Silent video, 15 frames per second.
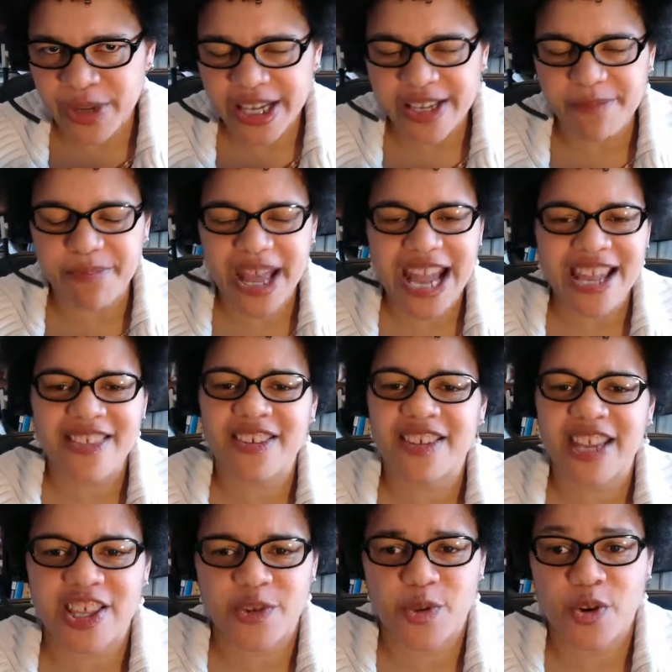But back
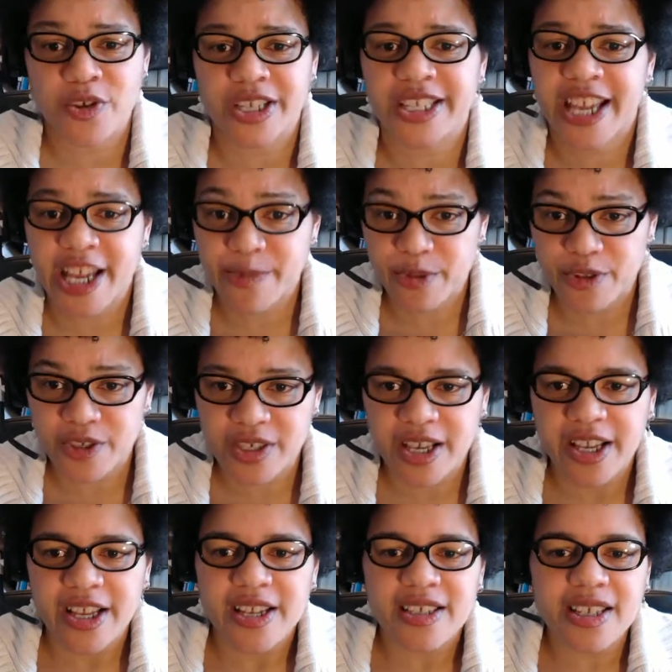day, there were only tables
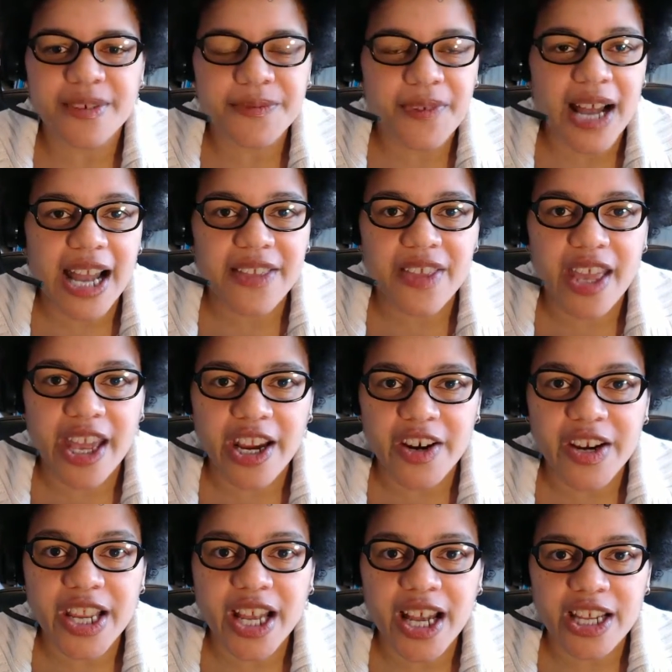to find the
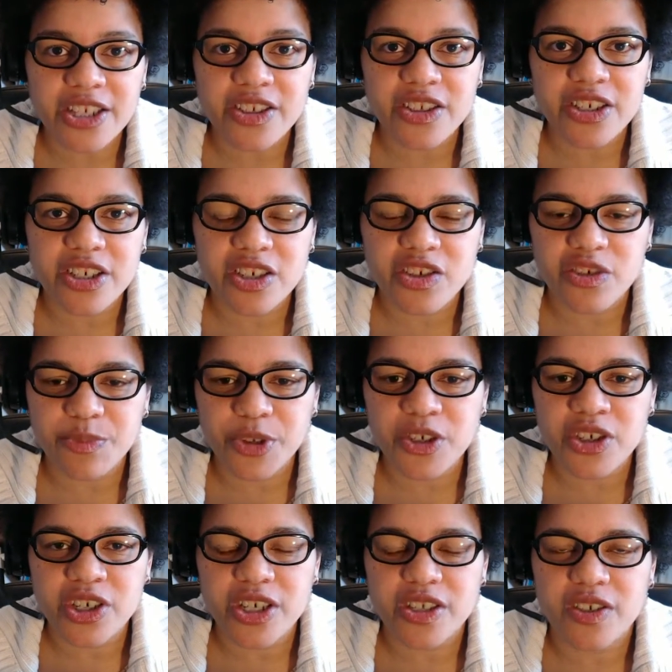area under the
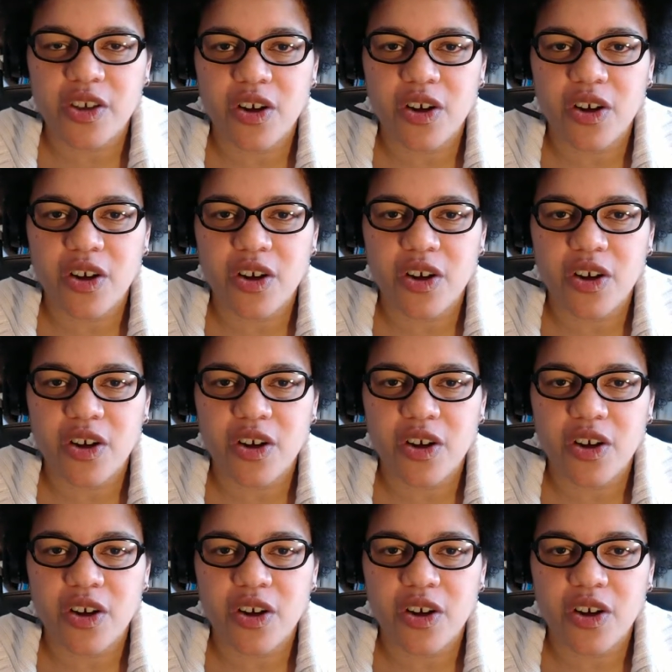distribution.